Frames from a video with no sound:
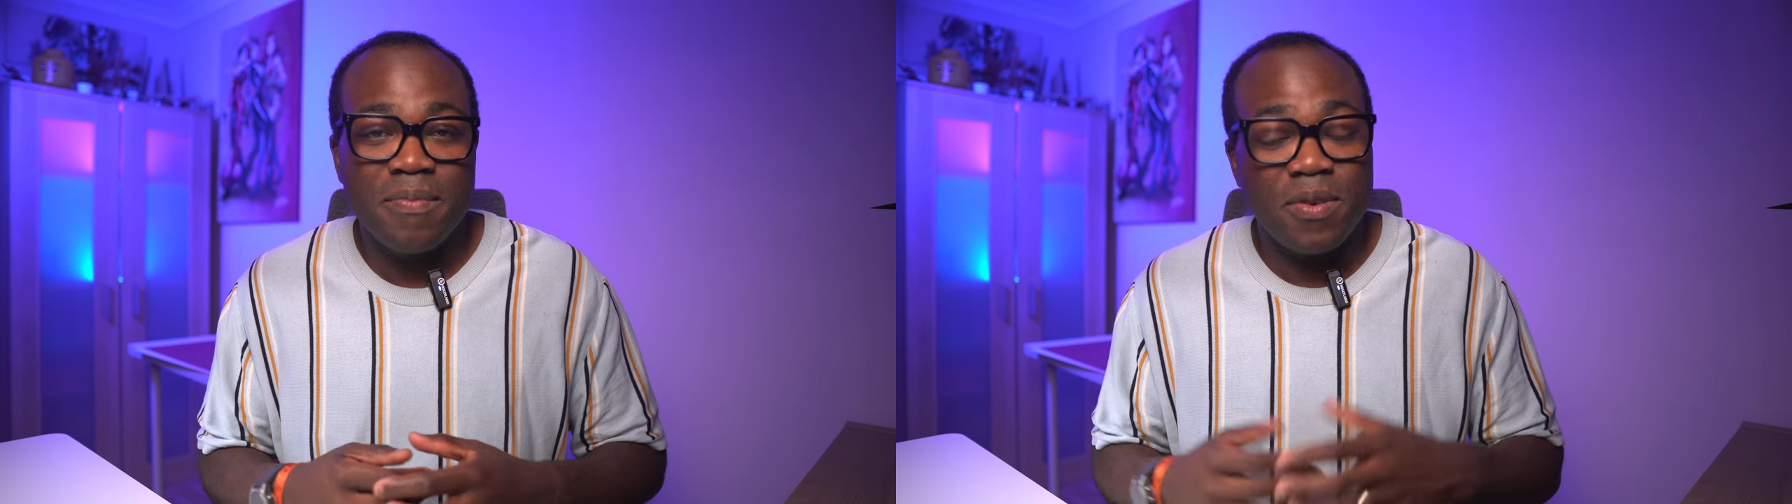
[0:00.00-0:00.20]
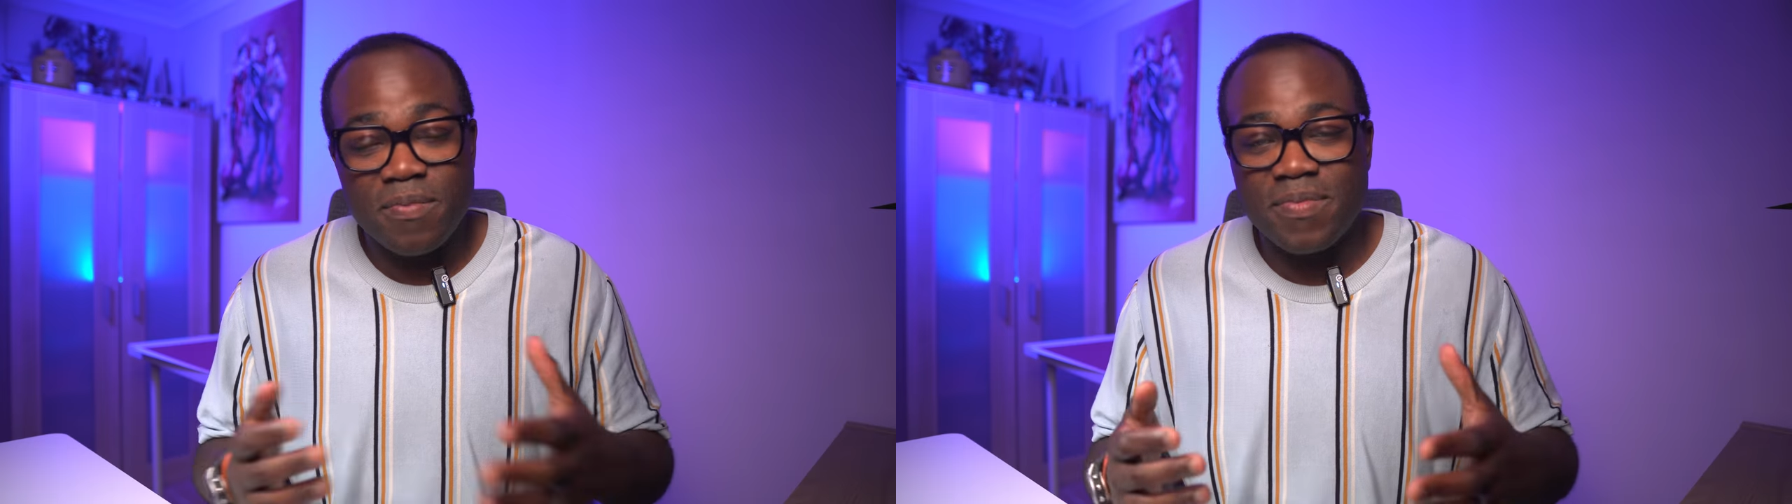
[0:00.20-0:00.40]

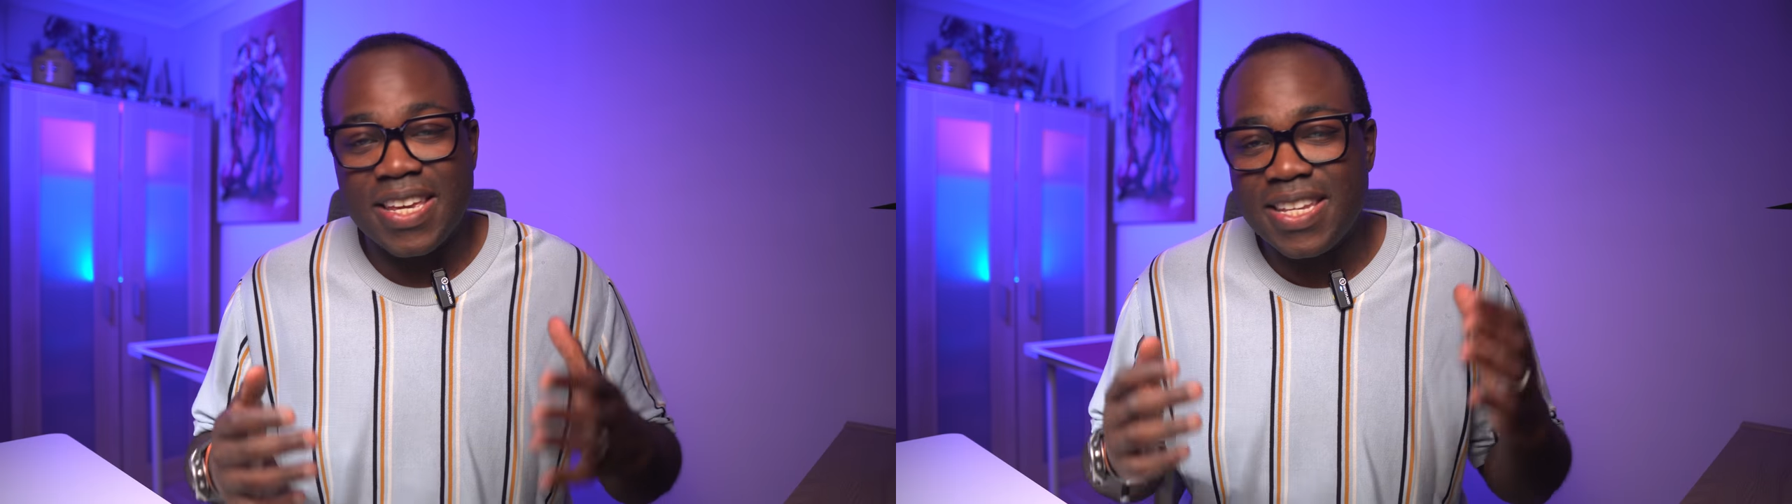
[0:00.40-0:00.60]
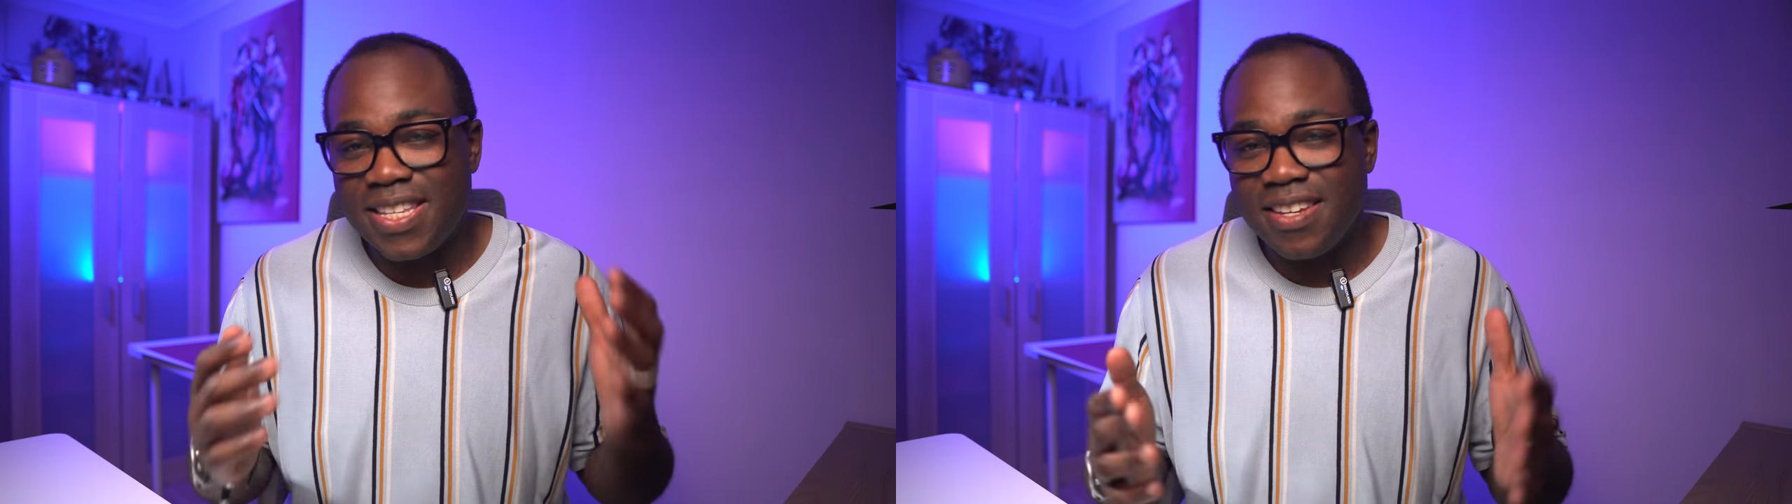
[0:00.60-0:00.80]
but
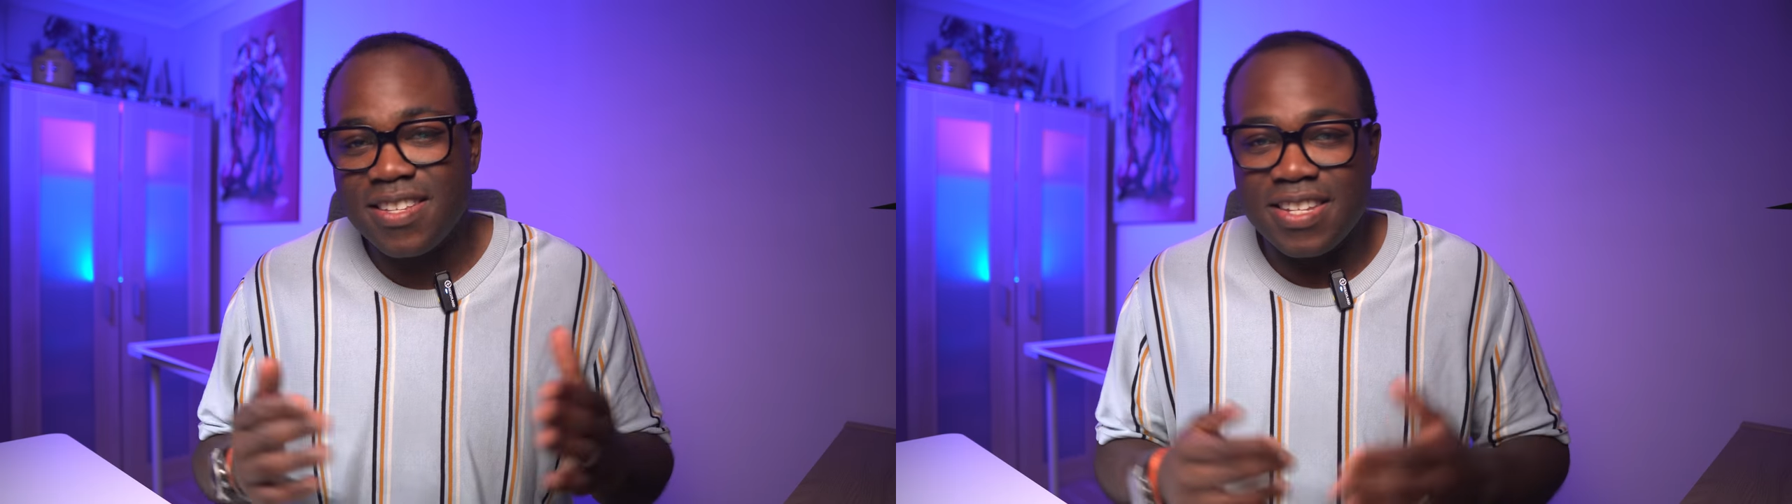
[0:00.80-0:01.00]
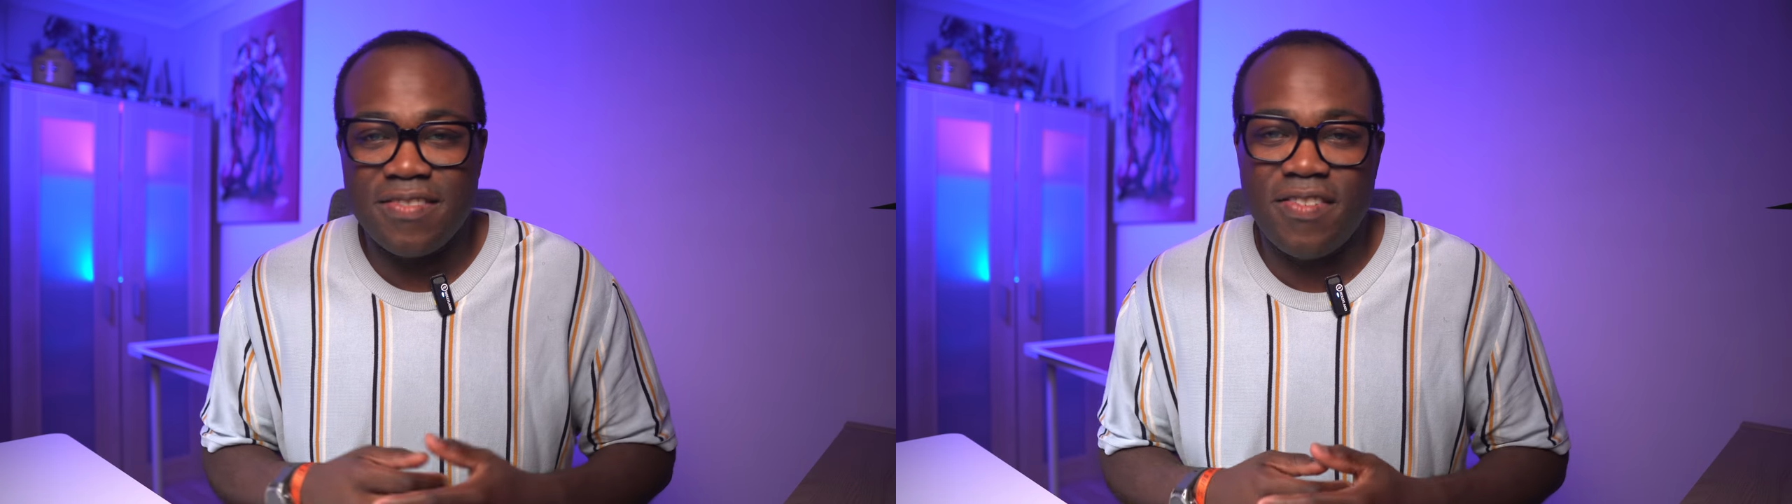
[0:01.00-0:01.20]
it
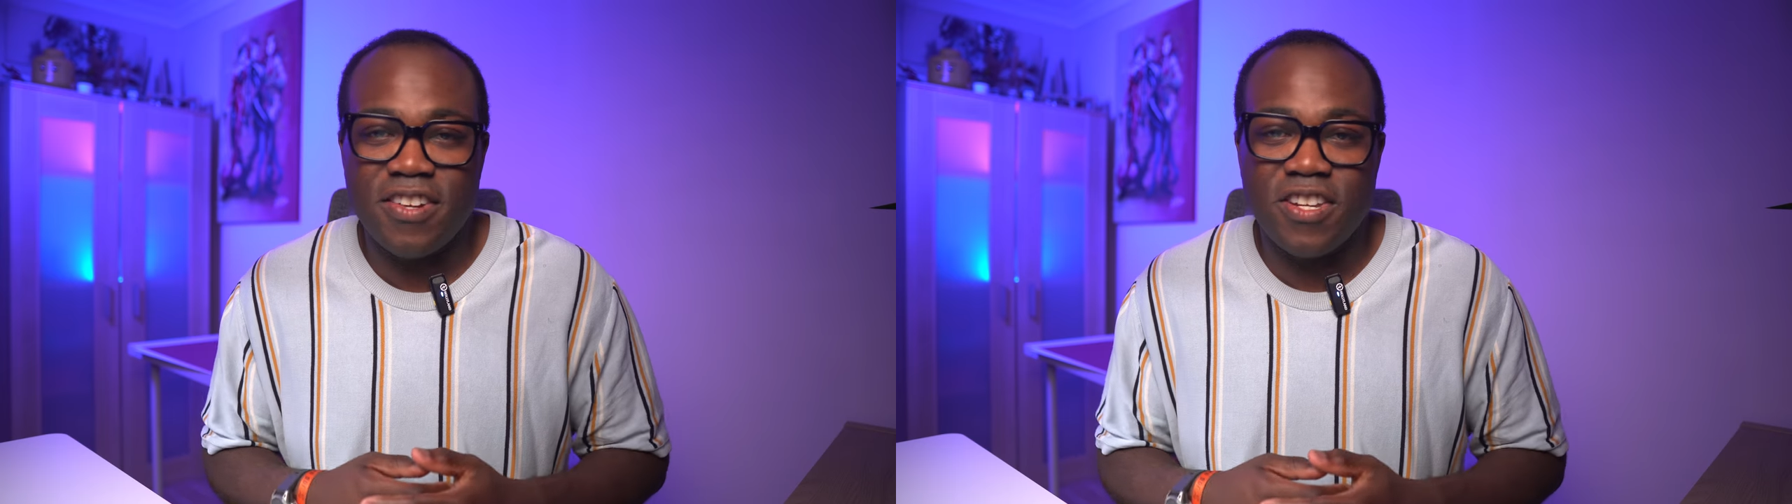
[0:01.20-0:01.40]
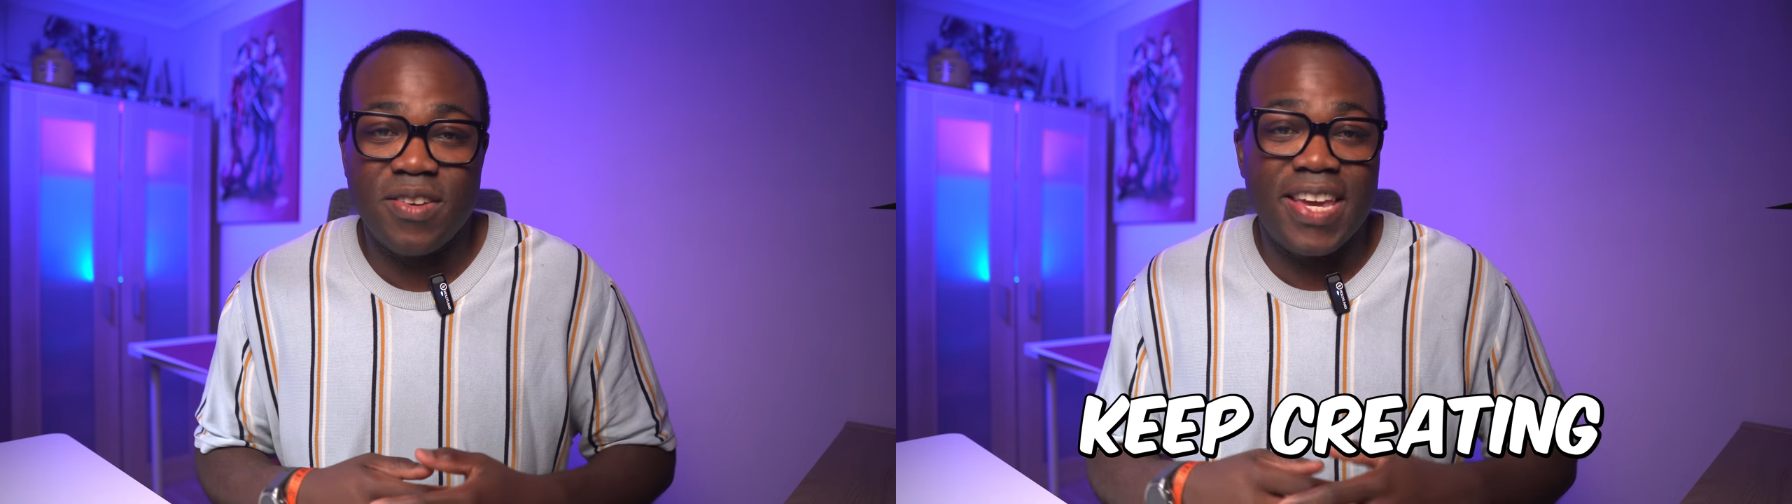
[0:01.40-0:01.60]
doesn't define you.